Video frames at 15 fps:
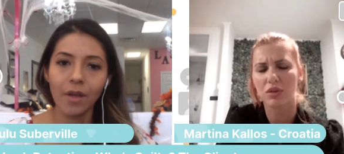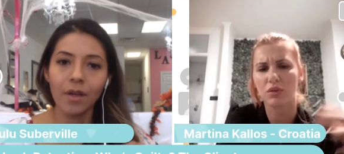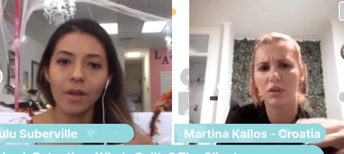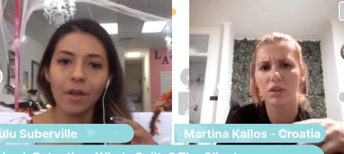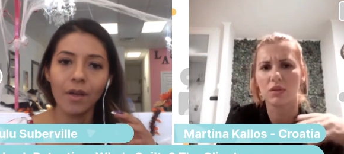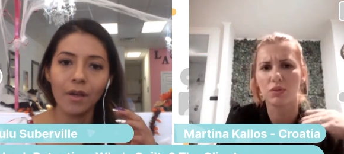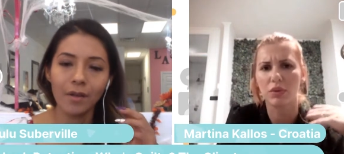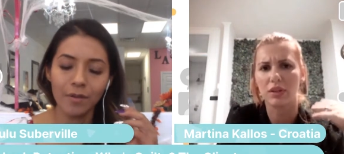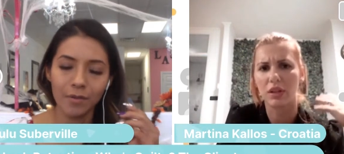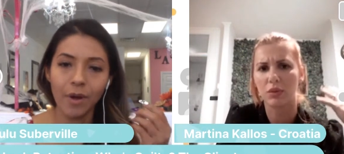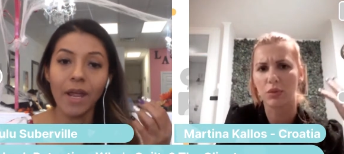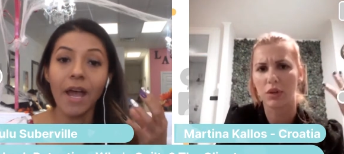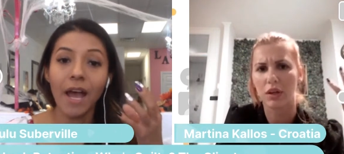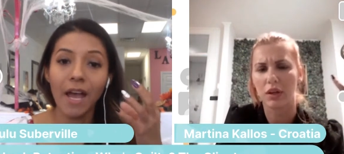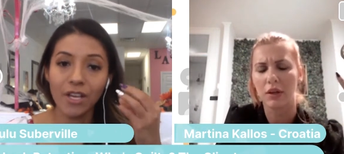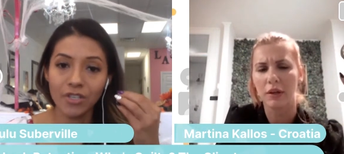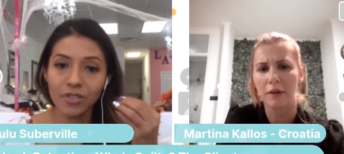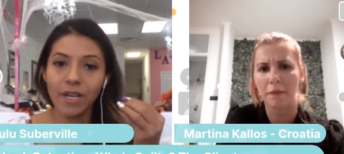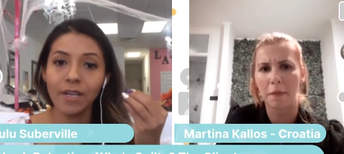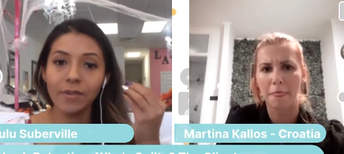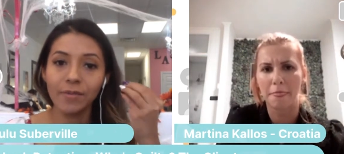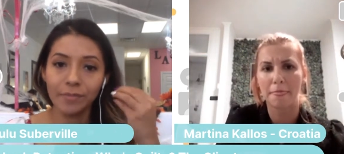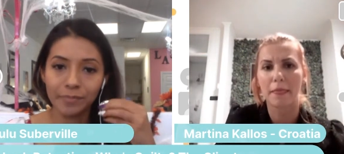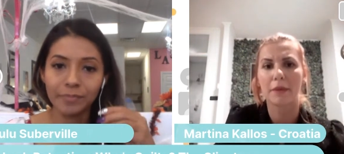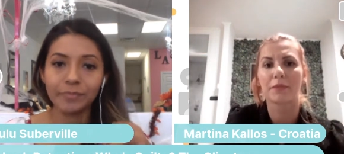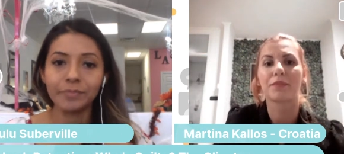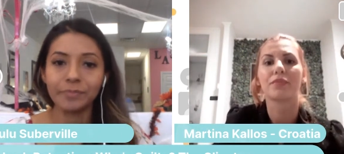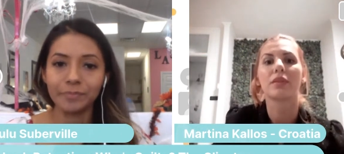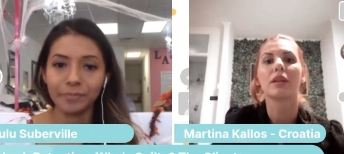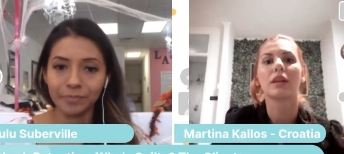Speaker 1: and when they
Speaker 2: want to hydrate.
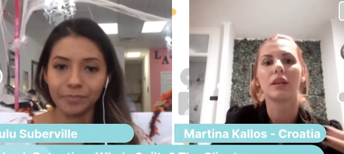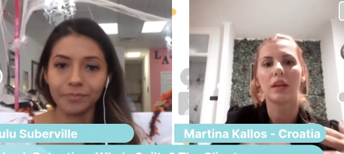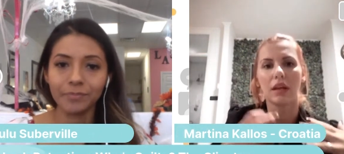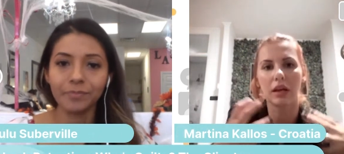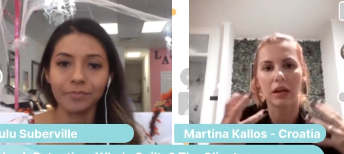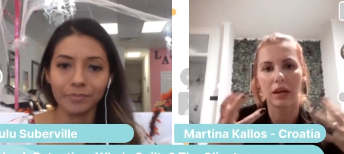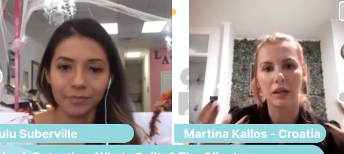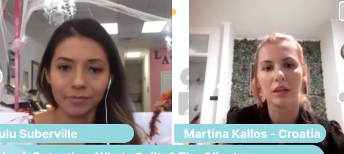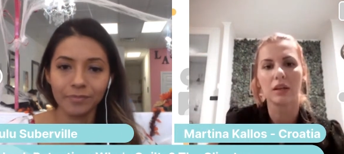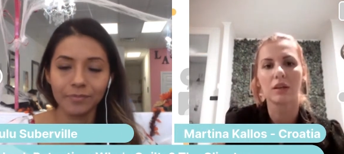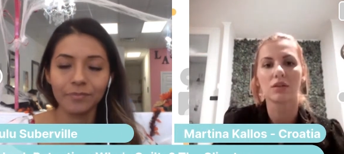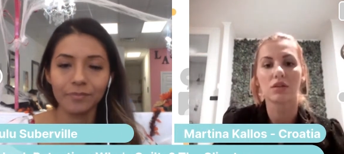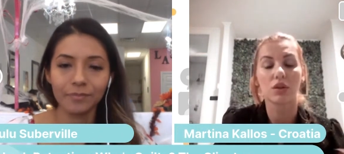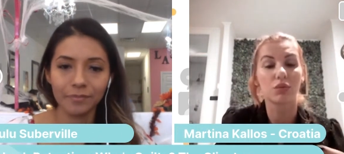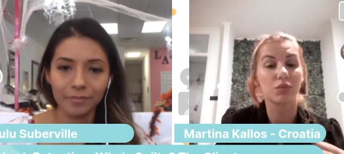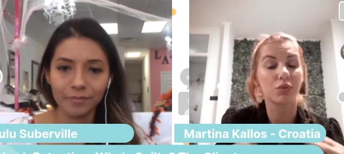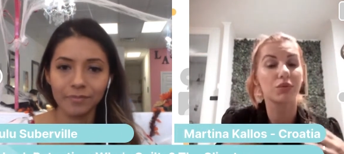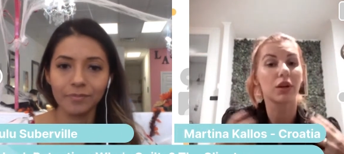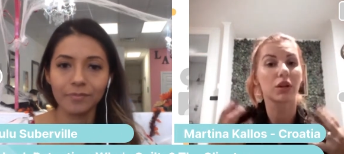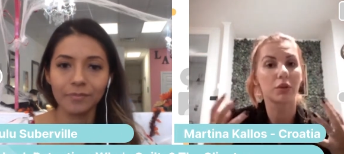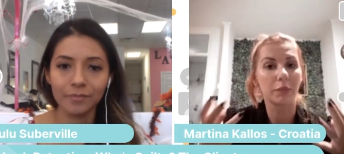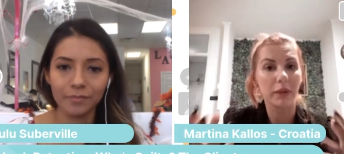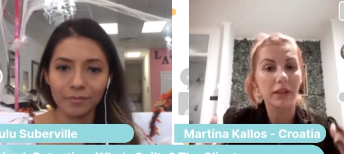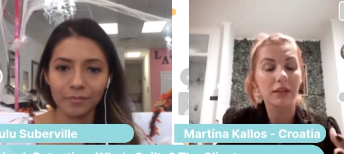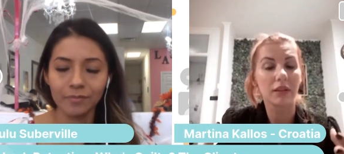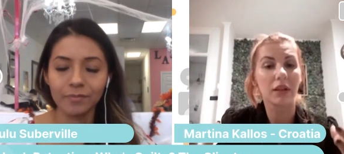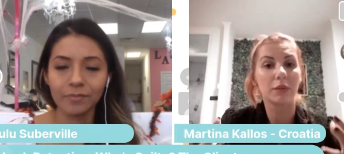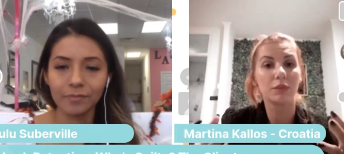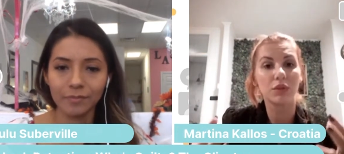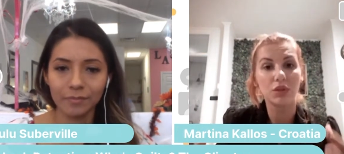
Speaker 1: Yeah. So we recommend
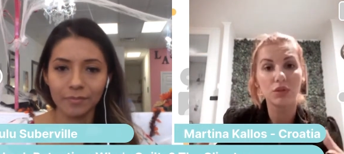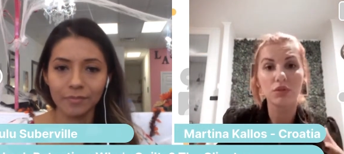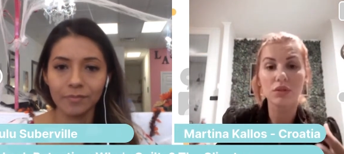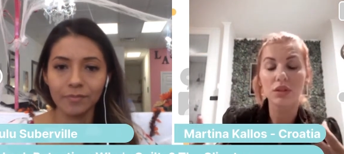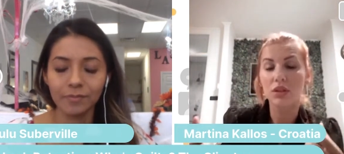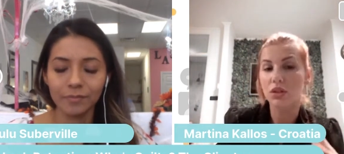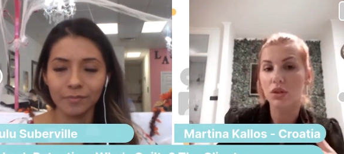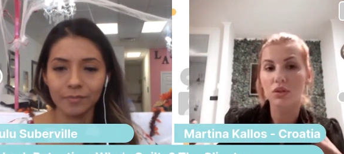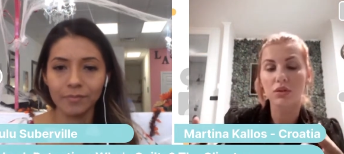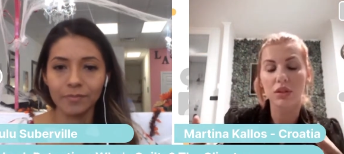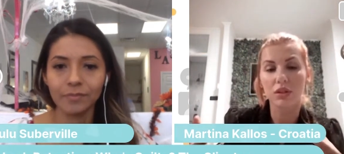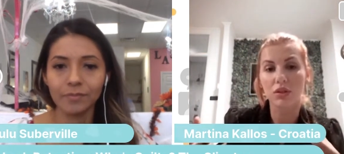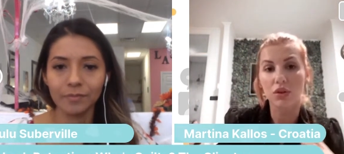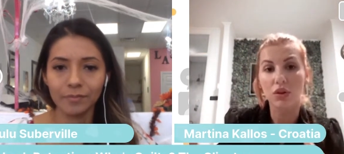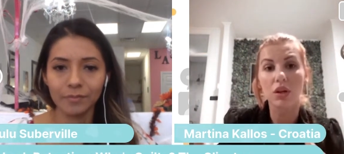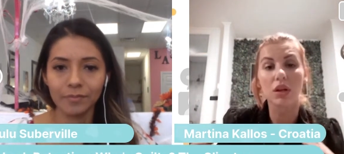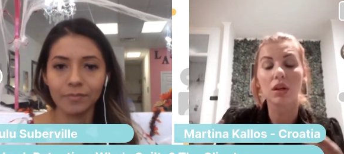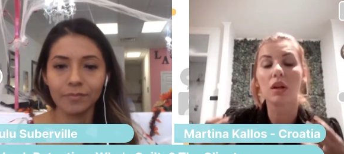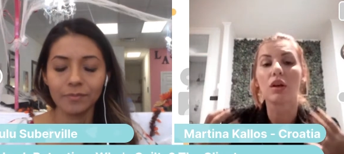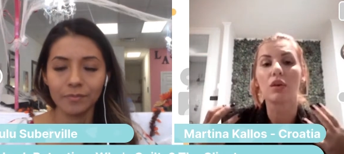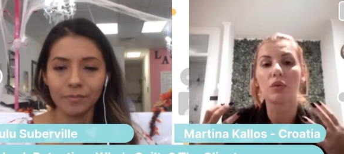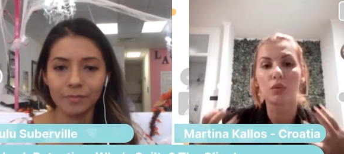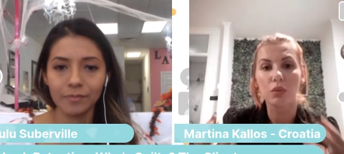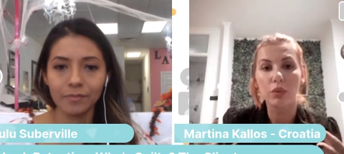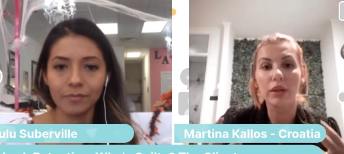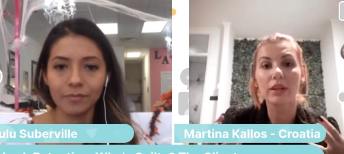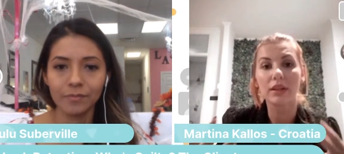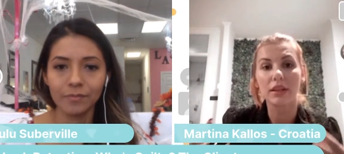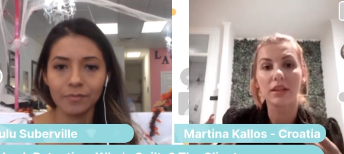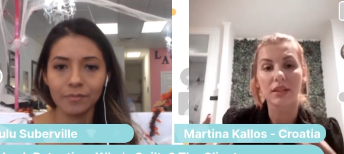them using coconut oil
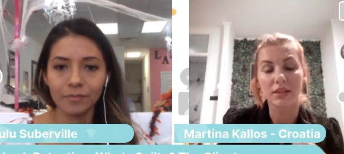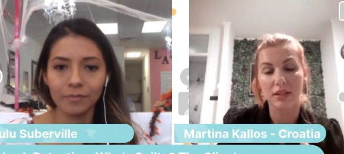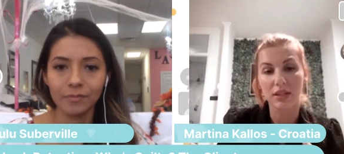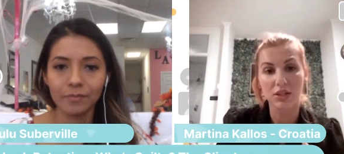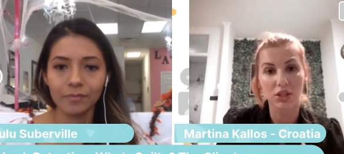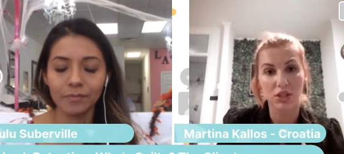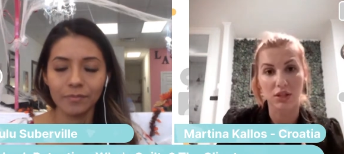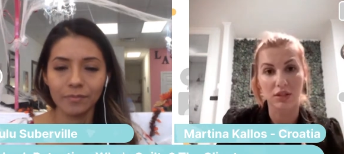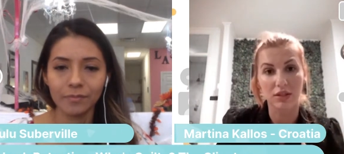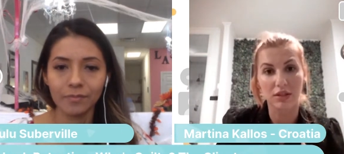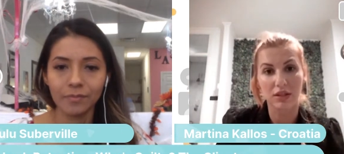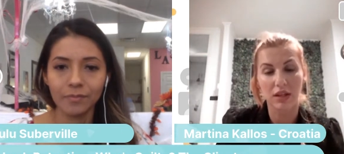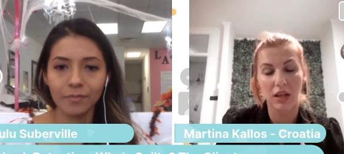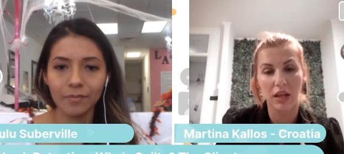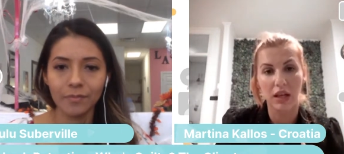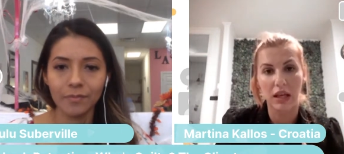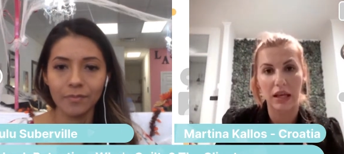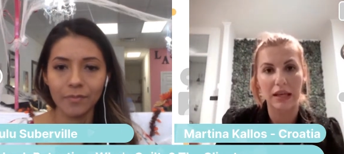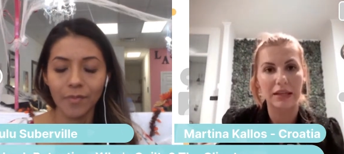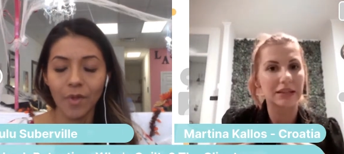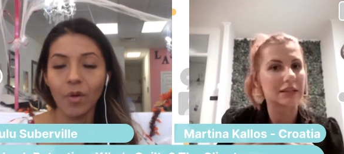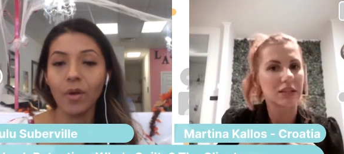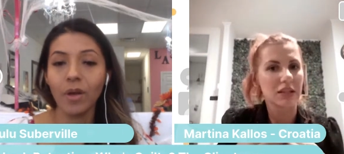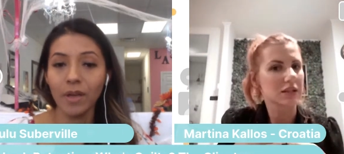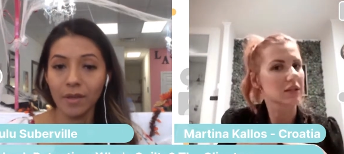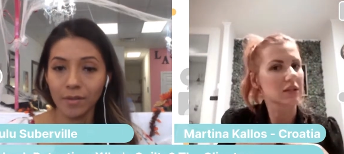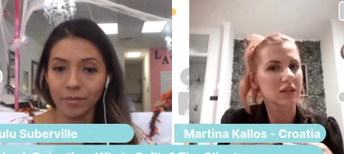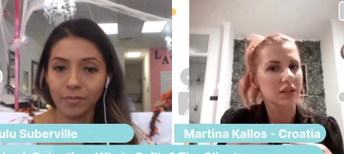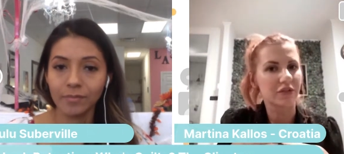with the extensions, and it doesn't